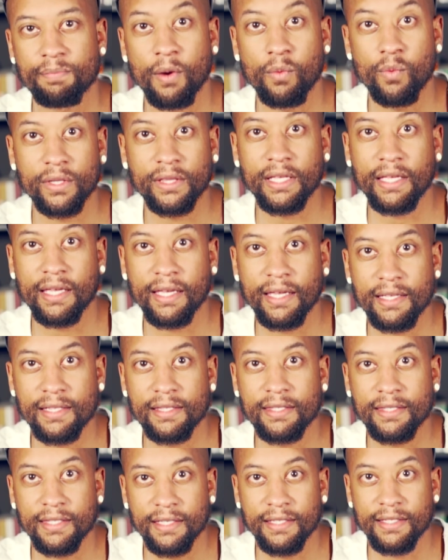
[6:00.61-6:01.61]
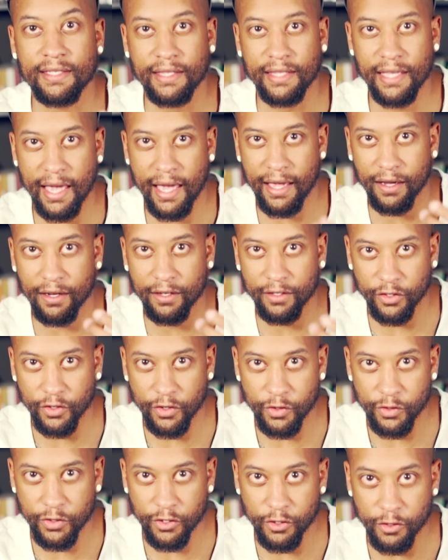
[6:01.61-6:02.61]
by what the kids see today on
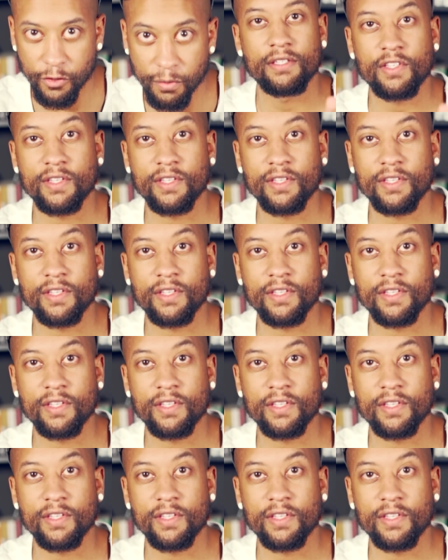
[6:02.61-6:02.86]
YouTube.